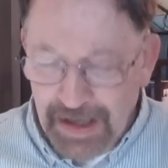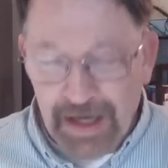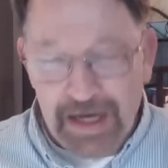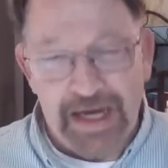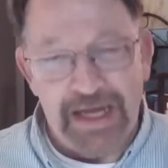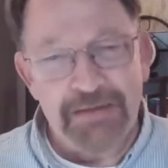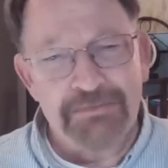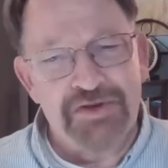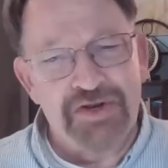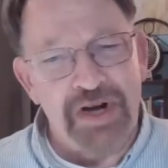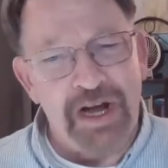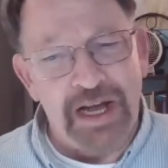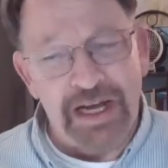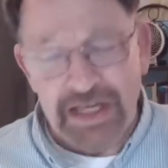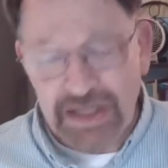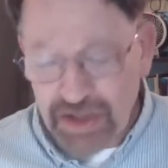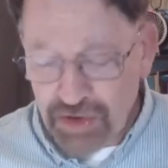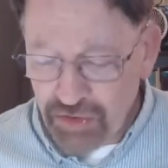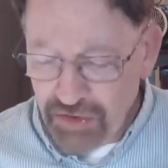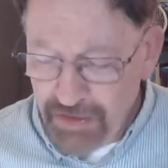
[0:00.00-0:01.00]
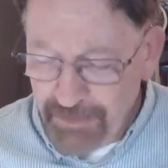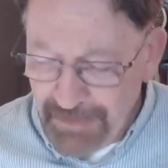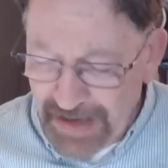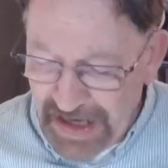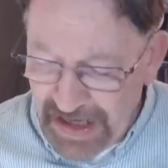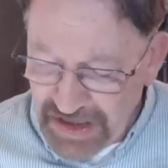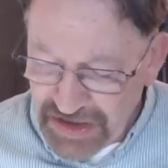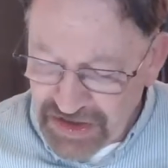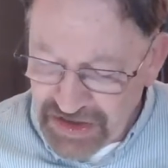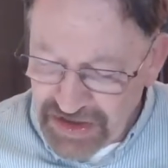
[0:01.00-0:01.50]
I am trying to
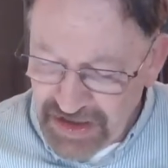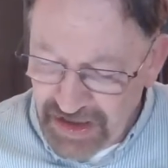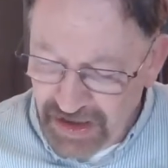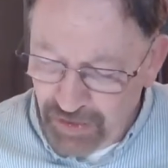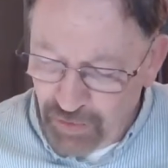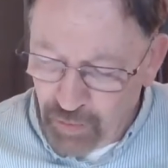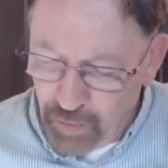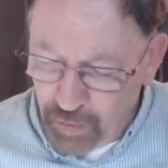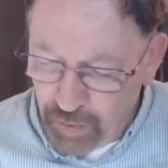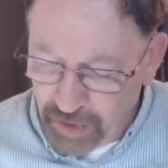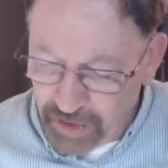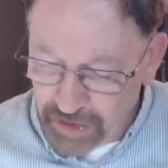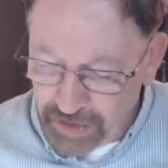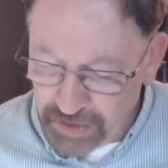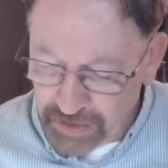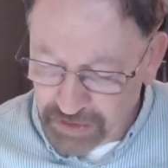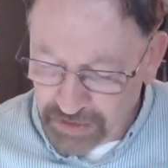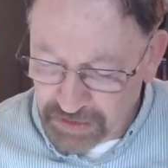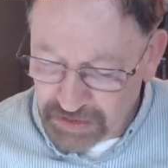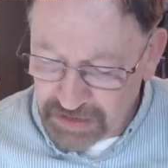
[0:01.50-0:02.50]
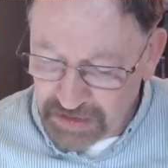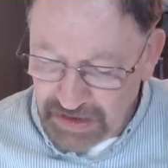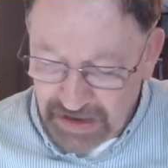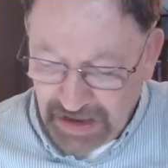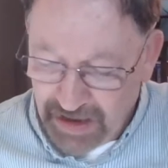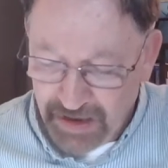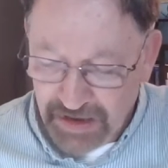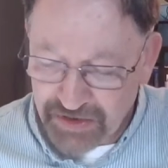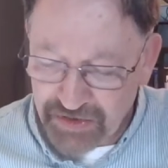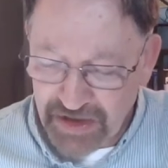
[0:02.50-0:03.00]
imagine a world,
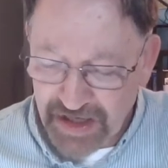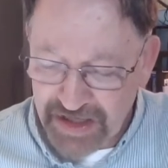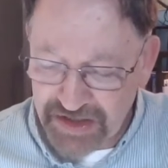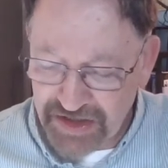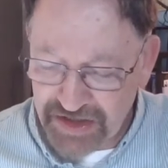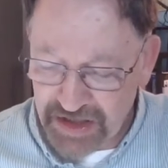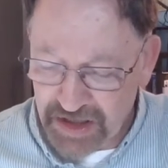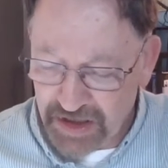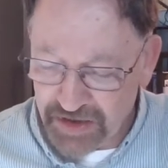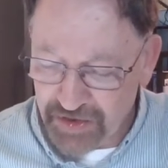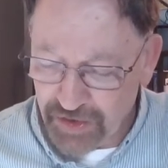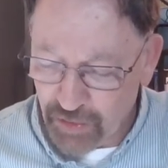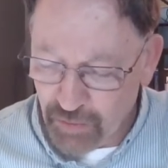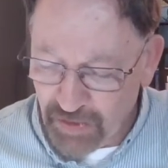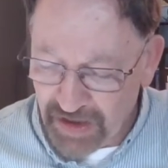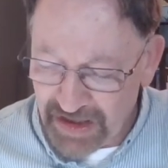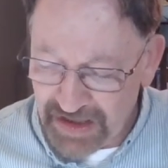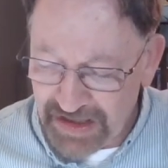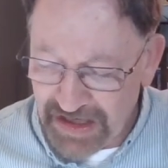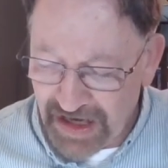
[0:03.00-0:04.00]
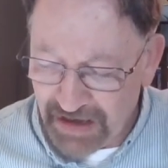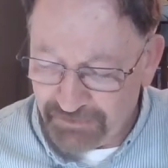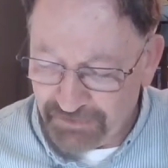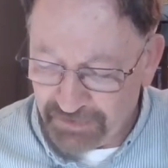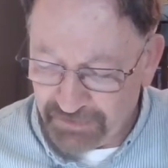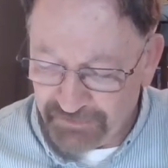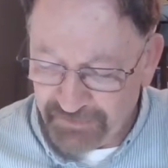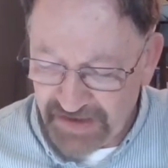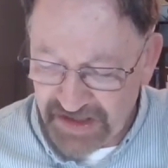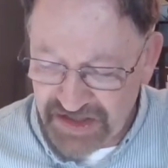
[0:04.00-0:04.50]
uh, try under what
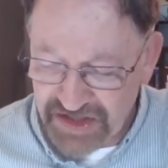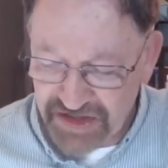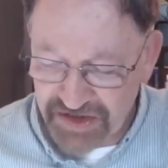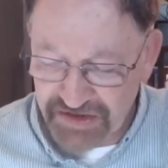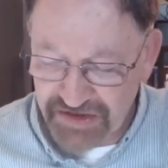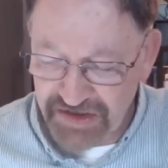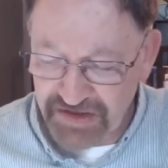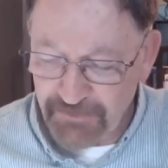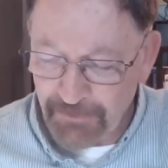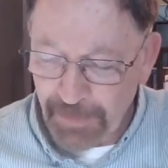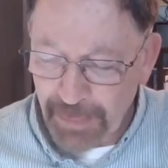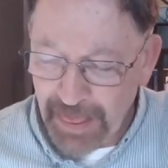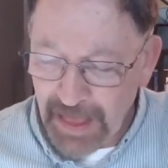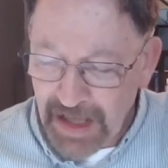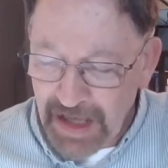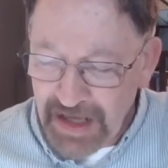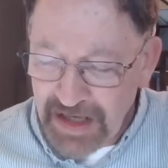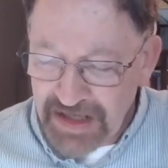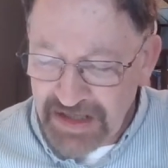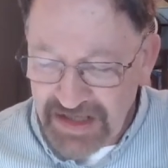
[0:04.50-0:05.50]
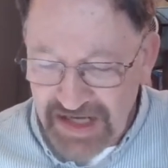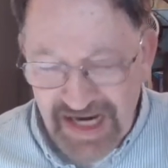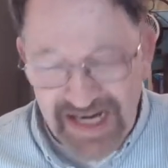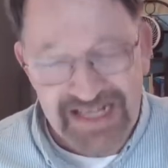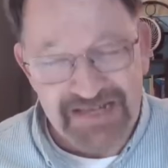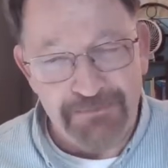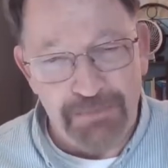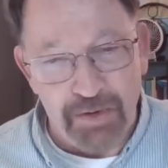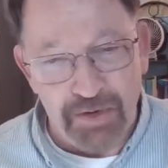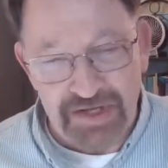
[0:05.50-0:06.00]
novel features
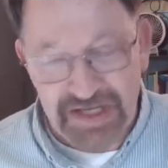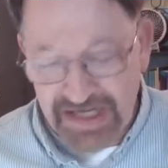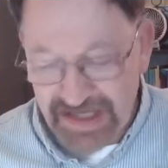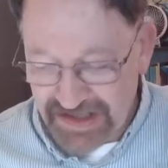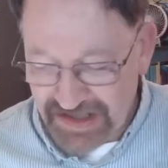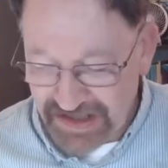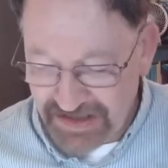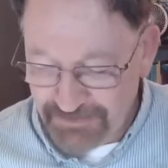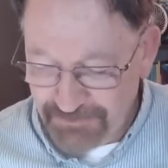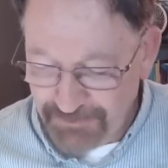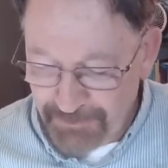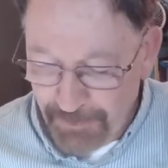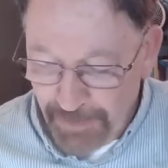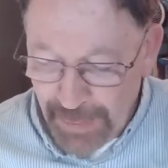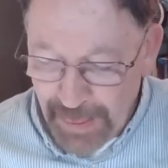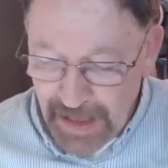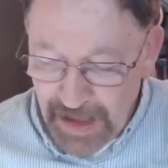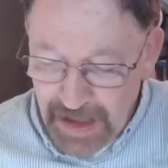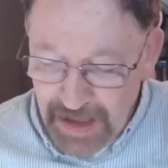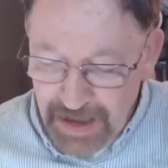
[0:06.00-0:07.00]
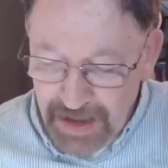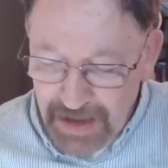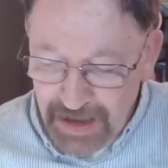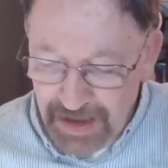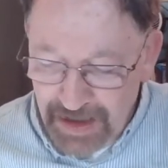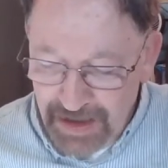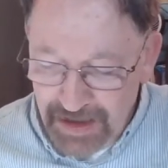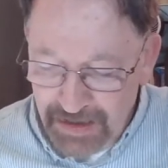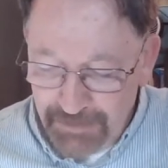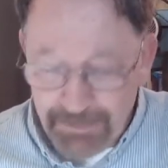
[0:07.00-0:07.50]
despotism,
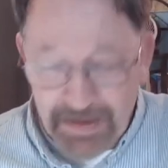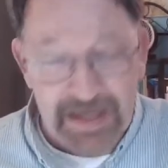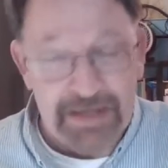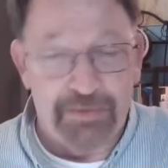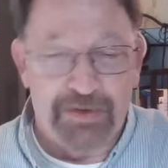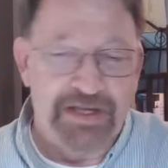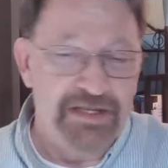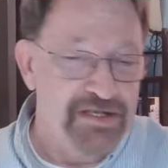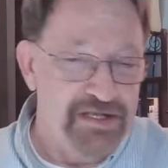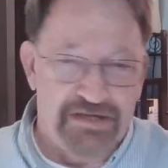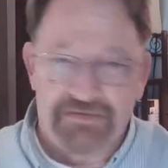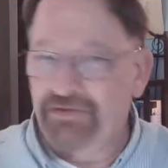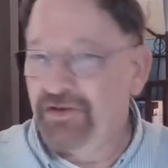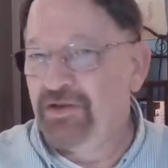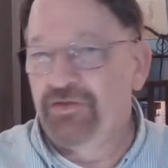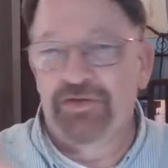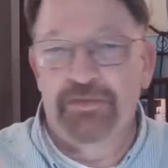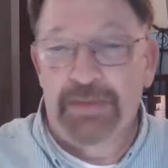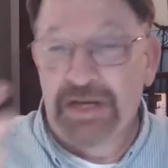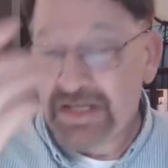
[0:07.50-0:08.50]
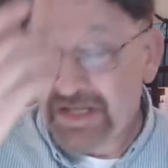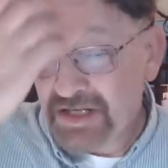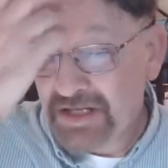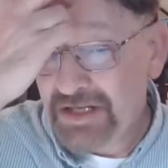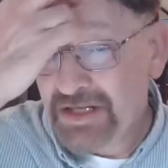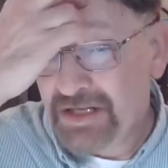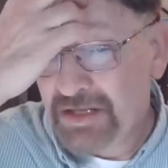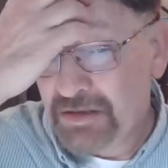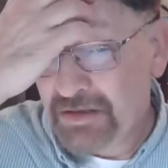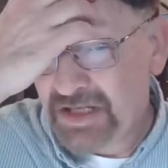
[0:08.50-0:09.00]
uh, and by the way, just for
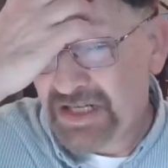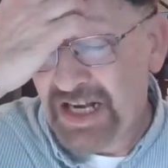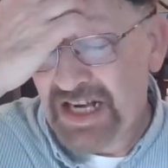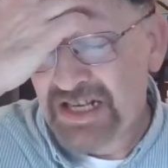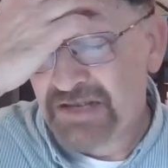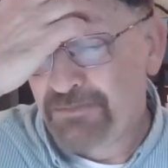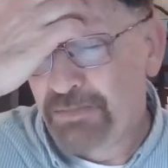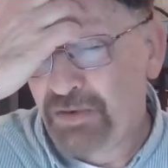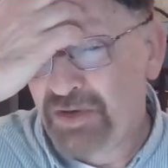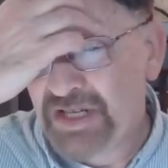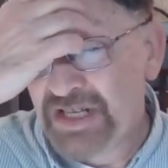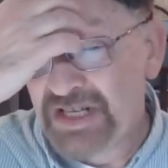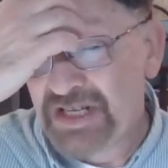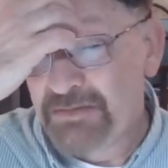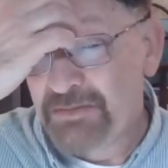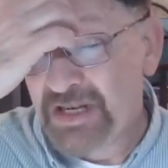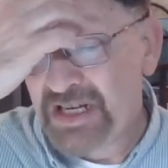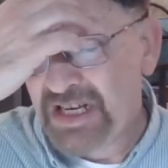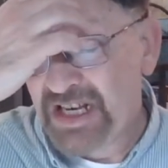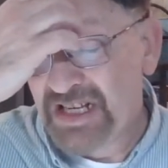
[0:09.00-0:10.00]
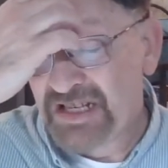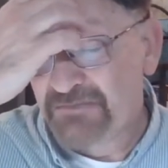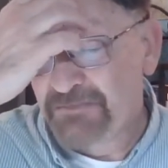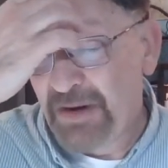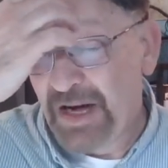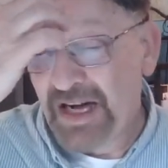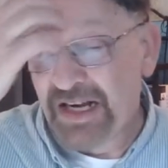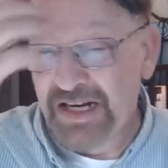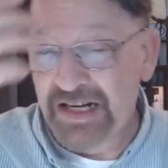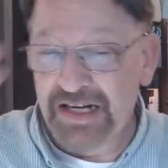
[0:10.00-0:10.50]
information, despotism and
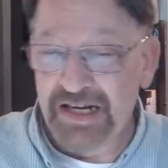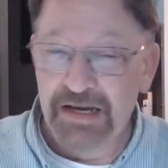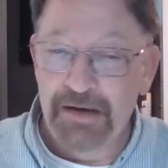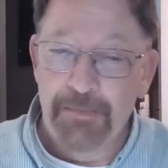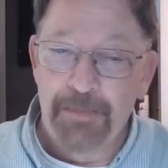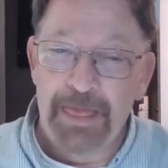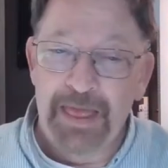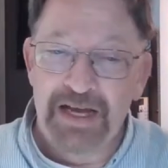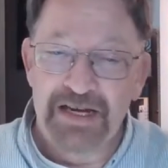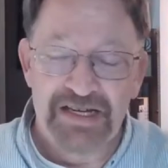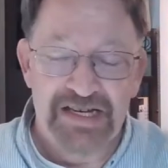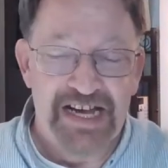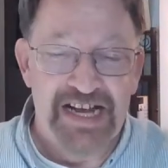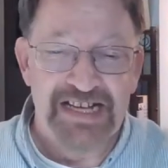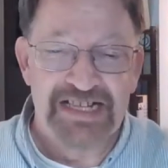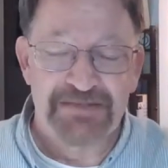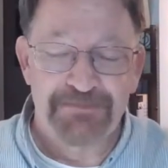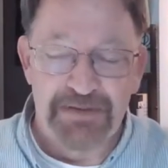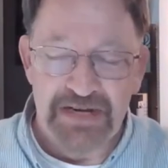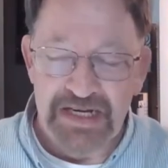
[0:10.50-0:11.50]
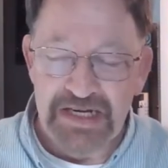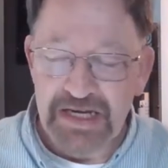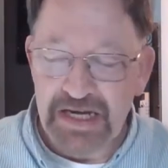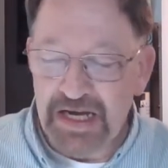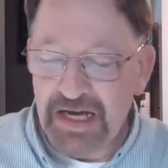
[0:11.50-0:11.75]
despotic, despot,